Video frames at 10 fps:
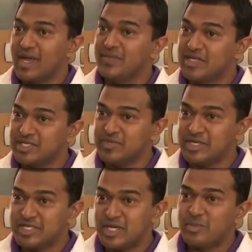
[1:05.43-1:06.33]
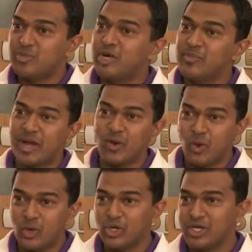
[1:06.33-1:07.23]
And this means putting
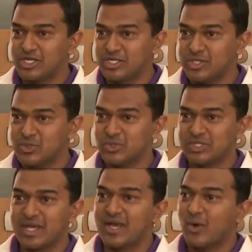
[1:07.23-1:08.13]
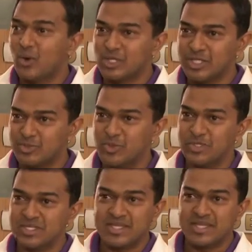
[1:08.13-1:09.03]
back all your kitchen tools, all the
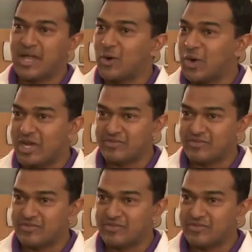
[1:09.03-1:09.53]
spoons, they all